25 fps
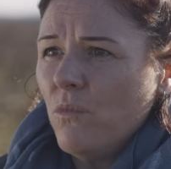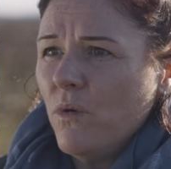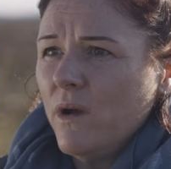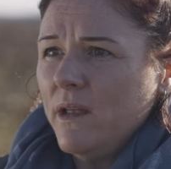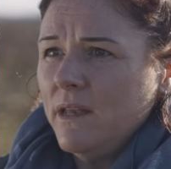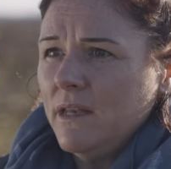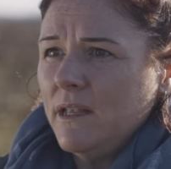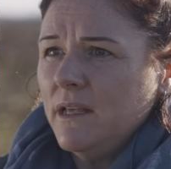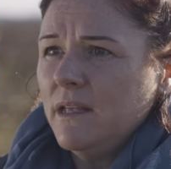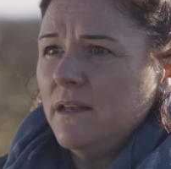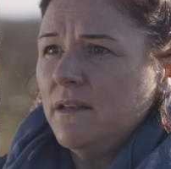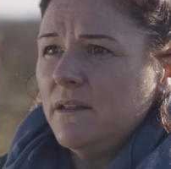
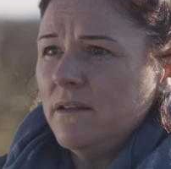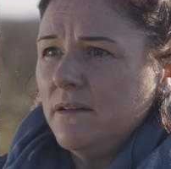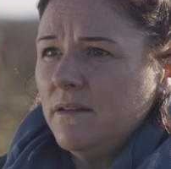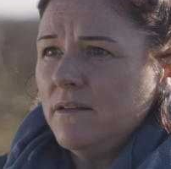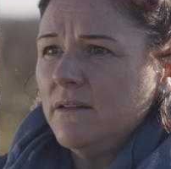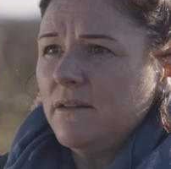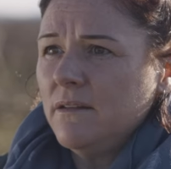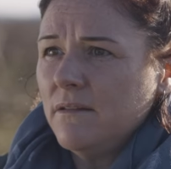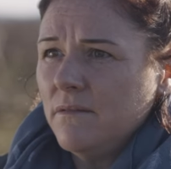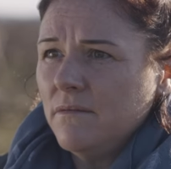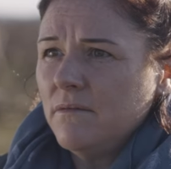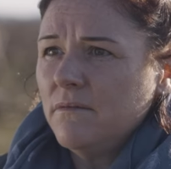we
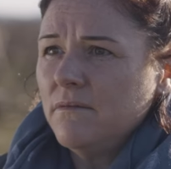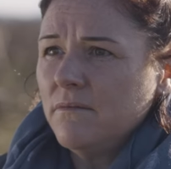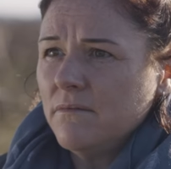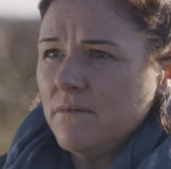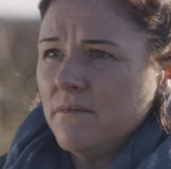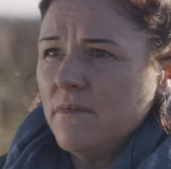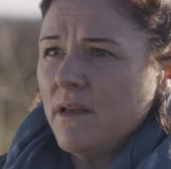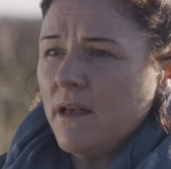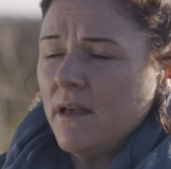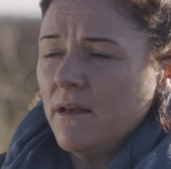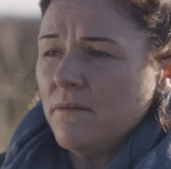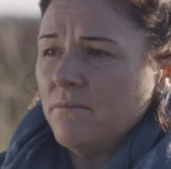needed
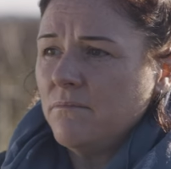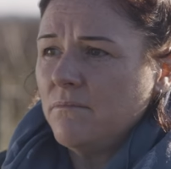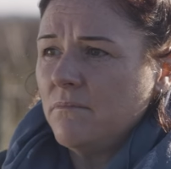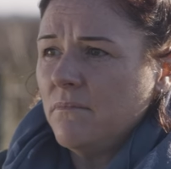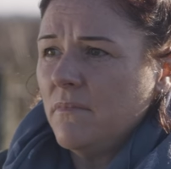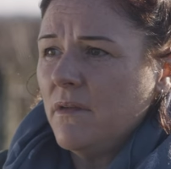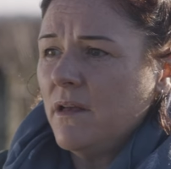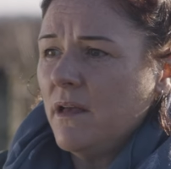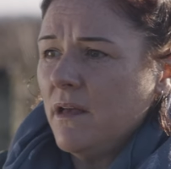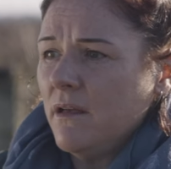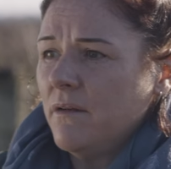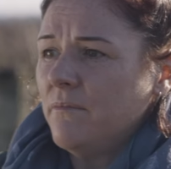
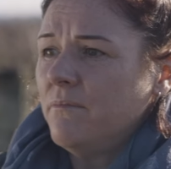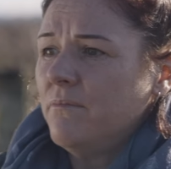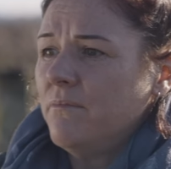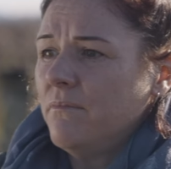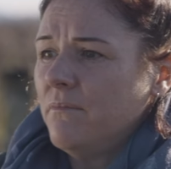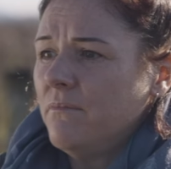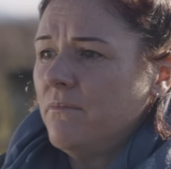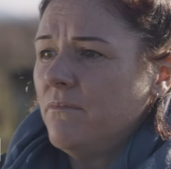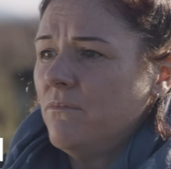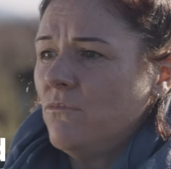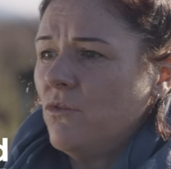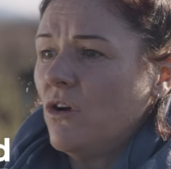a
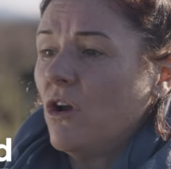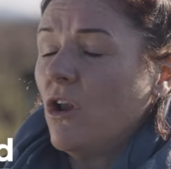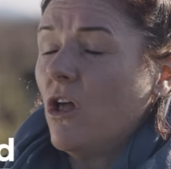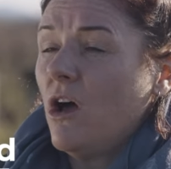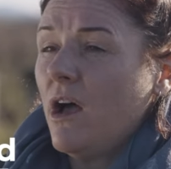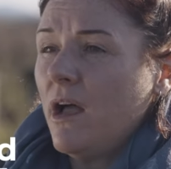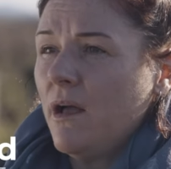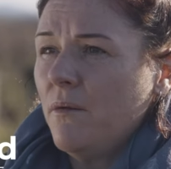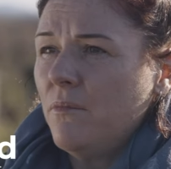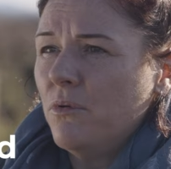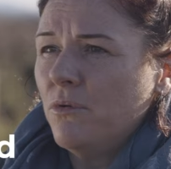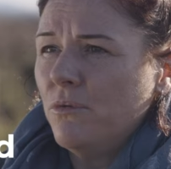
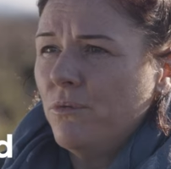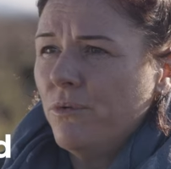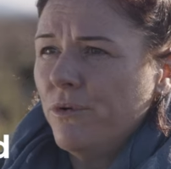reliable